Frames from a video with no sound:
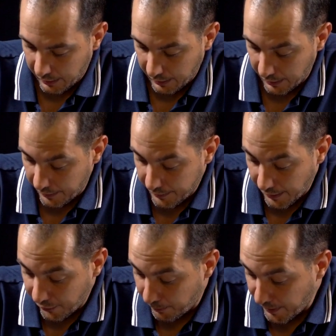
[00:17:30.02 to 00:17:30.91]
And
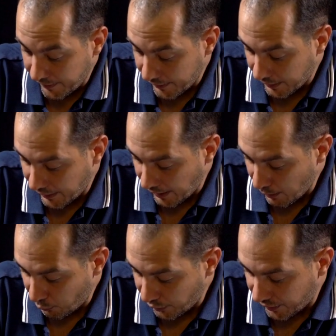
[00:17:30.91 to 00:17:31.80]
that's basically
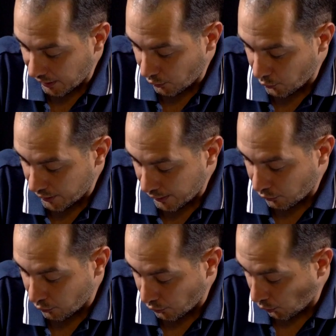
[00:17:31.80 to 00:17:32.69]
everything you
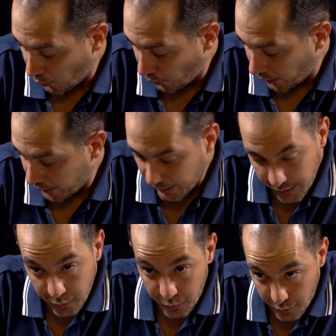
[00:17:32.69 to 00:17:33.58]
need to know and
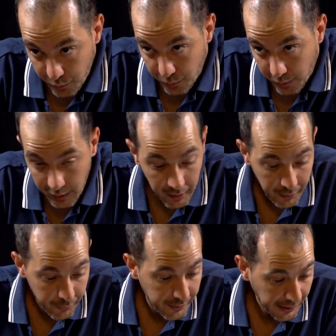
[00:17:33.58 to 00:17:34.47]
need to do
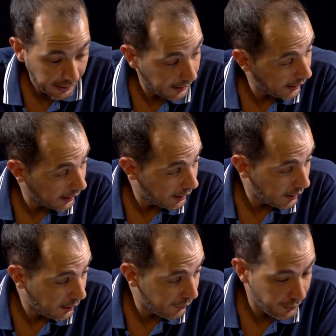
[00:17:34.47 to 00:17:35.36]
to take care
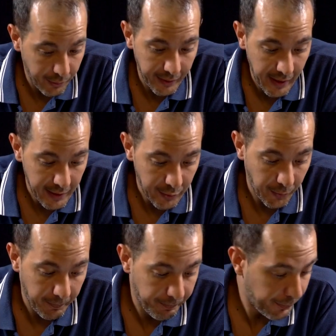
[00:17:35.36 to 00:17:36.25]
of your
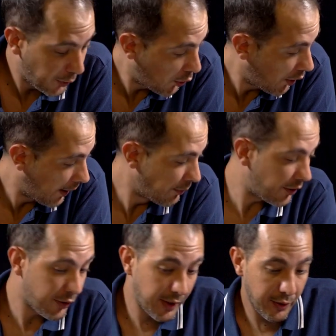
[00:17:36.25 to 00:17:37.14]
Iaito. No, I'm
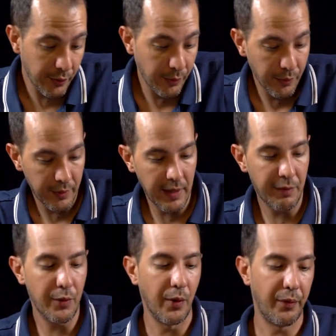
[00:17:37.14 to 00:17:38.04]
just going to
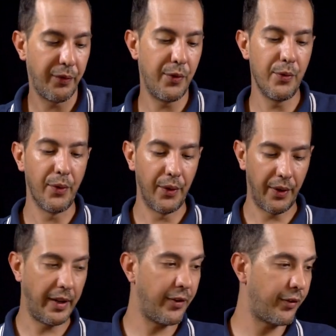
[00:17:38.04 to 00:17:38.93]
give you a few
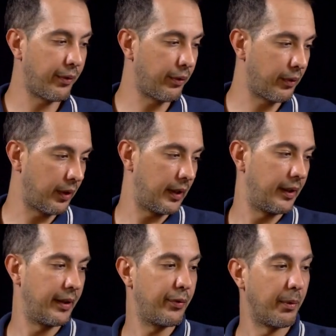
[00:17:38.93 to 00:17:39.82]
additional
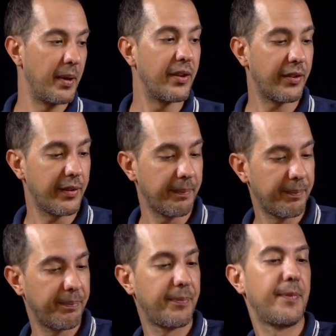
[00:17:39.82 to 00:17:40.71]
information
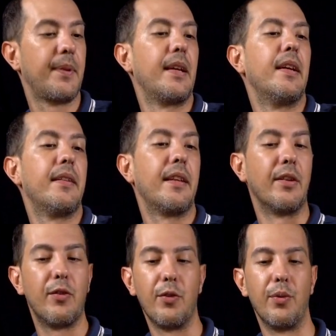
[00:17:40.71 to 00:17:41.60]

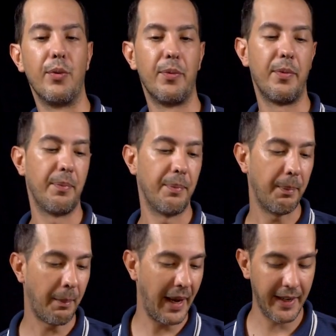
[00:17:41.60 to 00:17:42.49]
that you
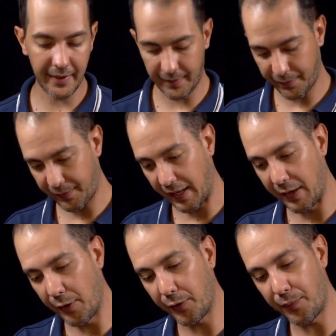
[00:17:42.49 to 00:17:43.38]
might
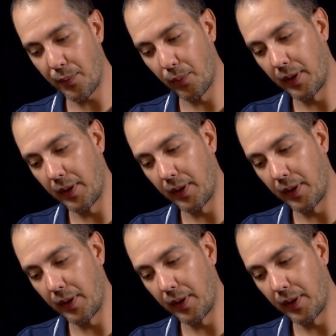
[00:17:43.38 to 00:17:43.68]
find useful.